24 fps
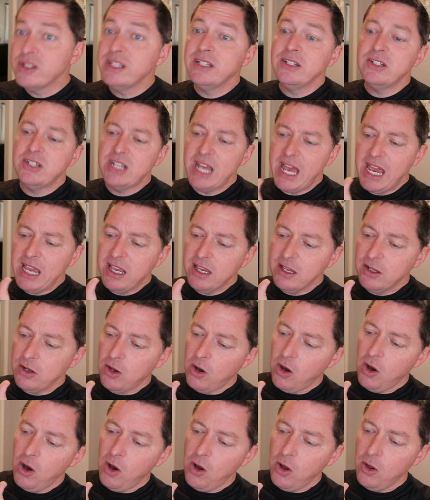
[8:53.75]
then take it
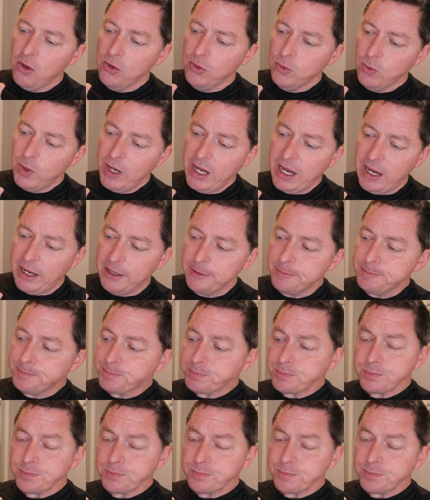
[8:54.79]
all the way.